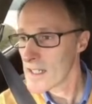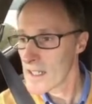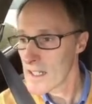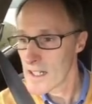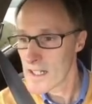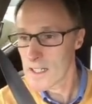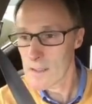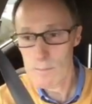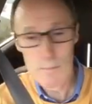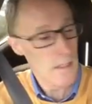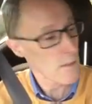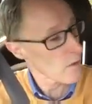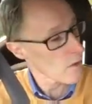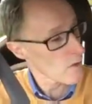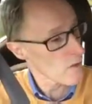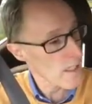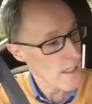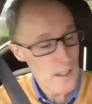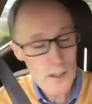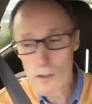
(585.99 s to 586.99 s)
and his mirror
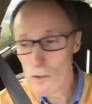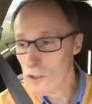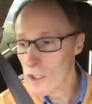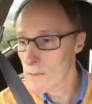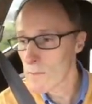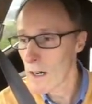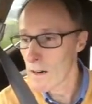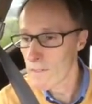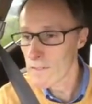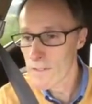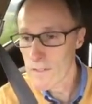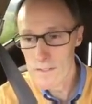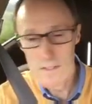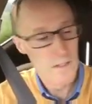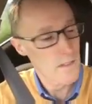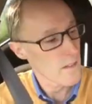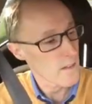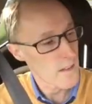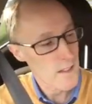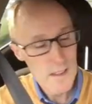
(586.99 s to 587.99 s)
signals come off.
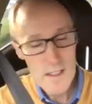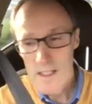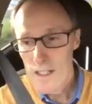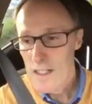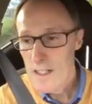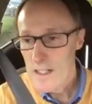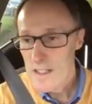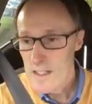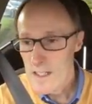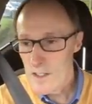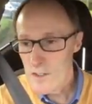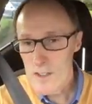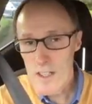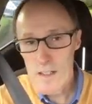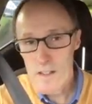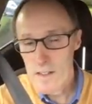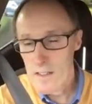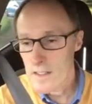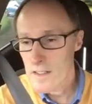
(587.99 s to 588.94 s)
That's it.